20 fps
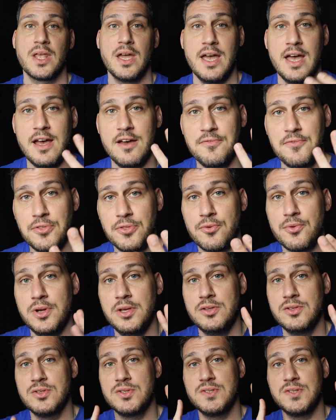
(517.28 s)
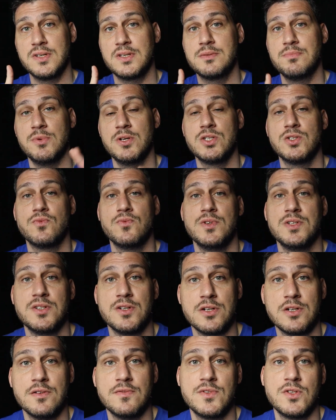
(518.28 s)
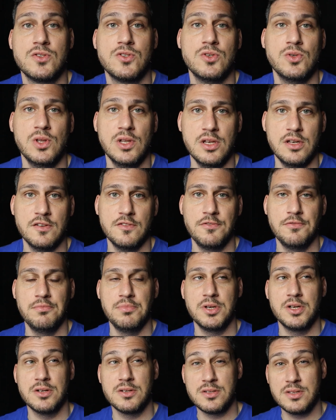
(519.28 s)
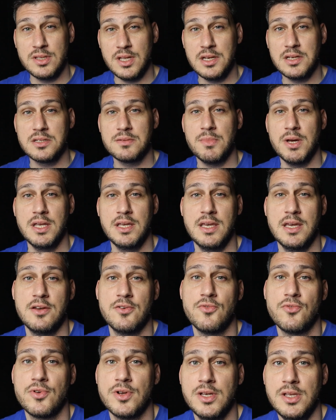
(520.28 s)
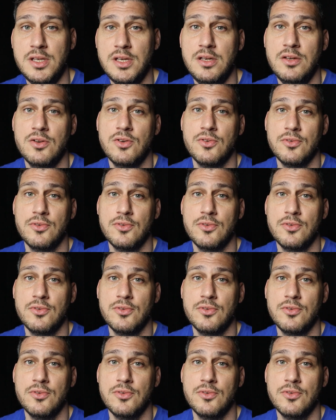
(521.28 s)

have 3 to 6 months reserves to live, because things might get really,